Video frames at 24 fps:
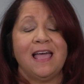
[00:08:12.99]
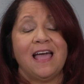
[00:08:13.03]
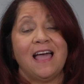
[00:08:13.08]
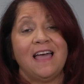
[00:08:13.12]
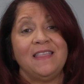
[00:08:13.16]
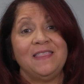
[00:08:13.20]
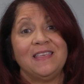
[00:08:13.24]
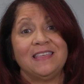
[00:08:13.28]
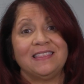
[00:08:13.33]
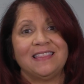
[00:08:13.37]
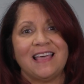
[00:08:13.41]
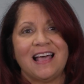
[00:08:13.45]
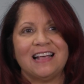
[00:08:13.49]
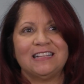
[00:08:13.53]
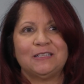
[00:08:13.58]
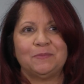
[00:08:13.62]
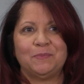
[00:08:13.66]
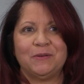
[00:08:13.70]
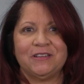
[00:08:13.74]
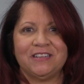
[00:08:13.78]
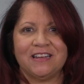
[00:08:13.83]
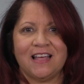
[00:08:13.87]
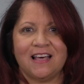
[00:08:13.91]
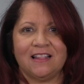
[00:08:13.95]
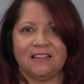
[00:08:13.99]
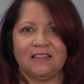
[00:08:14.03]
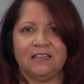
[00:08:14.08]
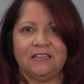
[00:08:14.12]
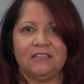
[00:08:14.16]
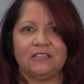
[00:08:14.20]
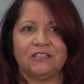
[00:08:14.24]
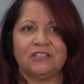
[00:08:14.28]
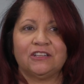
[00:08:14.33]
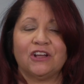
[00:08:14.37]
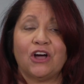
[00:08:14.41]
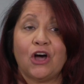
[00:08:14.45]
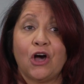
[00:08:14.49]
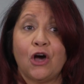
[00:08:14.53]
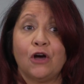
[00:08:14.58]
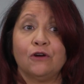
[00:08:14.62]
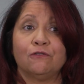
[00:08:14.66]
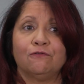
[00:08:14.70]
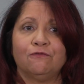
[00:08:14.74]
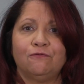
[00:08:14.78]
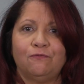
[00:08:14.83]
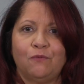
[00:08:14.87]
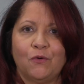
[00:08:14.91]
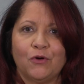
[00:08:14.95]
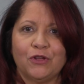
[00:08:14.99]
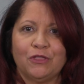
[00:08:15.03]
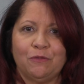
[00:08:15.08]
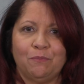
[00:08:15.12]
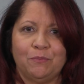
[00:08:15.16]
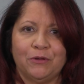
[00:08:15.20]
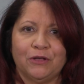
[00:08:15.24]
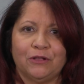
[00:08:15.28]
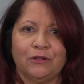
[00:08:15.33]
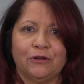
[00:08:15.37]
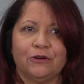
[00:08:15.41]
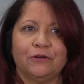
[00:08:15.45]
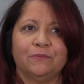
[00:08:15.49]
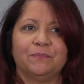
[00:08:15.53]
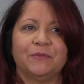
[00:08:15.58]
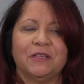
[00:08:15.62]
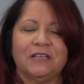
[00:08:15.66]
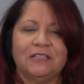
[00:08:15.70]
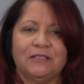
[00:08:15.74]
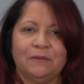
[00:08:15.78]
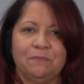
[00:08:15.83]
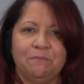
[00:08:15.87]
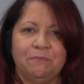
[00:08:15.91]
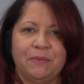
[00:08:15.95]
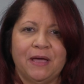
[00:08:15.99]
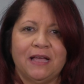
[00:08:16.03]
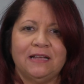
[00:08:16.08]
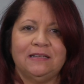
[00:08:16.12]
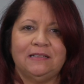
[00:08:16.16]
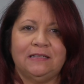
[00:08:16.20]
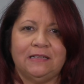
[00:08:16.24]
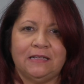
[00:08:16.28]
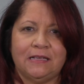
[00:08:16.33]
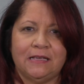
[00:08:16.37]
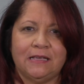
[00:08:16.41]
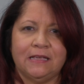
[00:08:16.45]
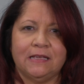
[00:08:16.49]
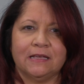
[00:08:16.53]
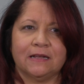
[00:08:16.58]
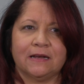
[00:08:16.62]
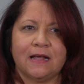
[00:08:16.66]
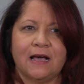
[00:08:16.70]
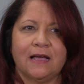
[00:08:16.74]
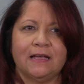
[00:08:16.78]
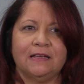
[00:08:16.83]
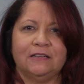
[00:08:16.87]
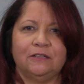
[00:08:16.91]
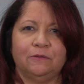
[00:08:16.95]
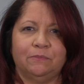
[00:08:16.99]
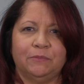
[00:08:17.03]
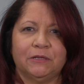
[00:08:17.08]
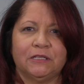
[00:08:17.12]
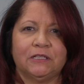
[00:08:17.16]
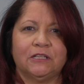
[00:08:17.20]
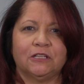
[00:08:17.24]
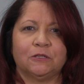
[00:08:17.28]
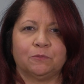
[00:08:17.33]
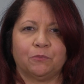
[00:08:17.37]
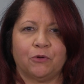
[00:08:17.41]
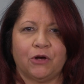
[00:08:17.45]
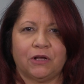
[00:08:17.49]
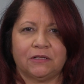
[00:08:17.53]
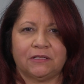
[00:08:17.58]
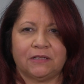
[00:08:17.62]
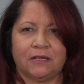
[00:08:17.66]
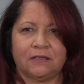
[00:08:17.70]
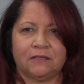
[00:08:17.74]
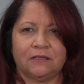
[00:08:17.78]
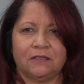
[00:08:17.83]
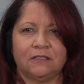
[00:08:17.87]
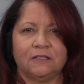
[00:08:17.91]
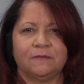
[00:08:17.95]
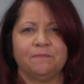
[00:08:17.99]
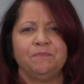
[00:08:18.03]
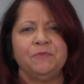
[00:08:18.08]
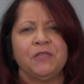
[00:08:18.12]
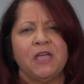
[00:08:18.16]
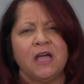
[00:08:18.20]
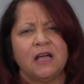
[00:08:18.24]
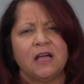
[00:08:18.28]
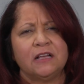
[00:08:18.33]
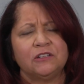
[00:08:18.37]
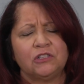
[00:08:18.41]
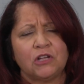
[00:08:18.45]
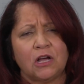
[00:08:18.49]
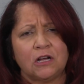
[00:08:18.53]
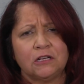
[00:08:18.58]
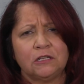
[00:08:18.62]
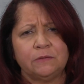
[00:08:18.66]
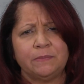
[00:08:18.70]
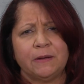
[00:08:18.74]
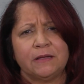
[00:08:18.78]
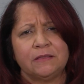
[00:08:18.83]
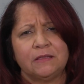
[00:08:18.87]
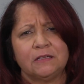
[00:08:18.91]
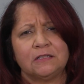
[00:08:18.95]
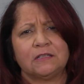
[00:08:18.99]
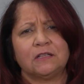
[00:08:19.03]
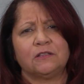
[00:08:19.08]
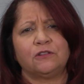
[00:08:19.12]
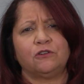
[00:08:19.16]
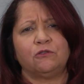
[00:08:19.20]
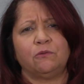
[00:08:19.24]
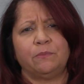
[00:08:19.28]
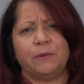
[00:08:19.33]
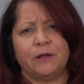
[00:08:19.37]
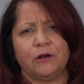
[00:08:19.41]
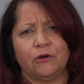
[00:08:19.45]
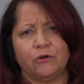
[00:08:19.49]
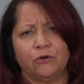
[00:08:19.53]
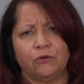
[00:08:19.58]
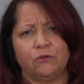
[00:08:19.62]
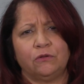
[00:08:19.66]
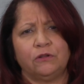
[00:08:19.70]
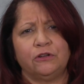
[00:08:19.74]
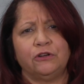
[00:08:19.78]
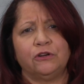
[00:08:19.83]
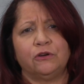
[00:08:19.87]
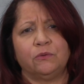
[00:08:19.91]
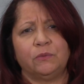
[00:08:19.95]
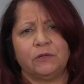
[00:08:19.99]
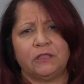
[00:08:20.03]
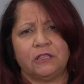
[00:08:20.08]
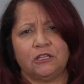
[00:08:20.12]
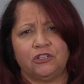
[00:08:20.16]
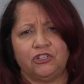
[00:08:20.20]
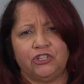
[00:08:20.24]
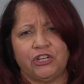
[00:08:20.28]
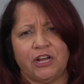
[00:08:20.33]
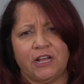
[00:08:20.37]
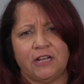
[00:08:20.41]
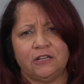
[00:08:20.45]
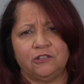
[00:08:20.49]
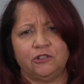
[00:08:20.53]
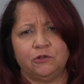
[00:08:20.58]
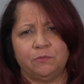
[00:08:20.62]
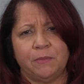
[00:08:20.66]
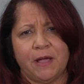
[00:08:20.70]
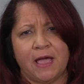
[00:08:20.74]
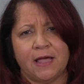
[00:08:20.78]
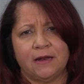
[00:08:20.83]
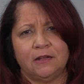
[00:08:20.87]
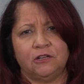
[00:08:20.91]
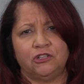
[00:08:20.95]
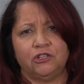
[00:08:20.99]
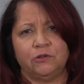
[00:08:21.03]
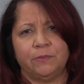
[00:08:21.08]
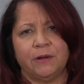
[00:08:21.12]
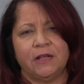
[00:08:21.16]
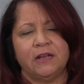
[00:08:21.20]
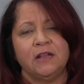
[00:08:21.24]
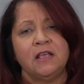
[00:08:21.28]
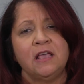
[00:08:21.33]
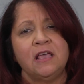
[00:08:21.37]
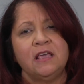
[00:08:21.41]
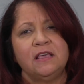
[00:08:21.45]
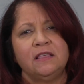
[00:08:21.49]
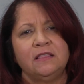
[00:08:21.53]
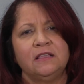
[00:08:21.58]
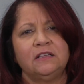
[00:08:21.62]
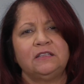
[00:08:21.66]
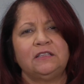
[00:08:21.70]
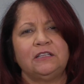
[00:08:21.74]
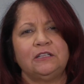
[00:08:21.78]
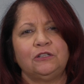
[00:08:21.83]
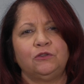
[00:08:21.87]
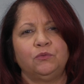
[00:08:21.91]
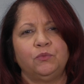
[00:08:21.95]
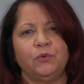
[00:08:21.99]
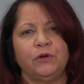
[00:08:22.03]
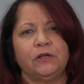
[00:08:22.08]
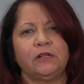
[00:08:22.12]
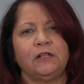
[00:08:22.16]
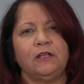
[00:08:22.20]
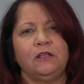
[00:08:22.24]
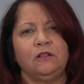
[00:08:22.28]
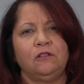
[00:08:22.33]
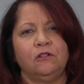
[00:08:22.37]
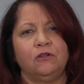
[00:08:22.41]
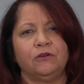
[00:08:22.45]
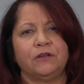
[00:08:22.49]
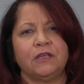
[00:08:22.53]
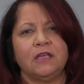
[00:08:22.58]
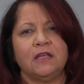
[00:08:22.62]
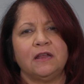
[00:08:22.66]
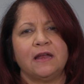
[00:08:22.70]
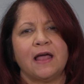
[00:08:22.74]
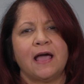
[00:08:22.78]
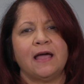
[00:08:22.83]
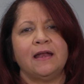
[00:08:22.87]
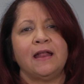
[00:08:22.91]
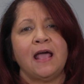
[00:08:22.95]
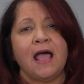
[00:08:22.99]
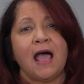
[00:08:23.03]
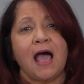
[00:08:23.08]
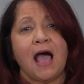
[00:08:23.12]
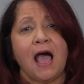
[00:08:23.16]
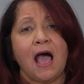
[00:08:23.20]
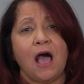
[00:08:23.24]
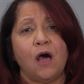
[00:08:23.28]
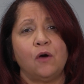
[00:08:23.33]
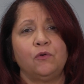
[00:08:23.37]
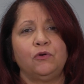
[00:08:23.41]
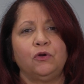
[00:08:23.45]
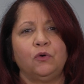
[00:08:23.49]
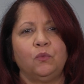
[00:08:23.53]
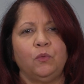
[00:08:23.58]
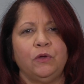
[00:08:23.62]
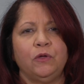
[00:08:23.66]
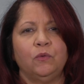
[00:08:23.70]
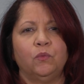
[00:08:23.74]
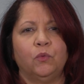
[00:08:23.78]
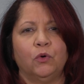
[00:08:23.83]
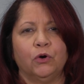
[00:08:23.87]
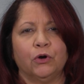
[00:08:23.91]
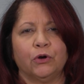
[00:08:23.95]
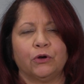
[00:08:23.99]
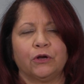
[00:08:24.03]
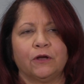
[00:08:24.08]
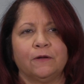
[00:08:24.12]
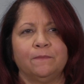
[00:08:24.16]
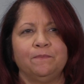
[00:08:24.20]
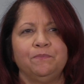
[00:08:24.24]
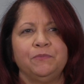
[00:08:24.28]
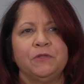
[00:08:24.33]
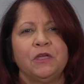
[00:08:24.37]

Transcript: And then last but not least, our fourth pillar is embed DE&I into business processes. I talked about this a little bit earlier with the change management. This is really looking at how do we work.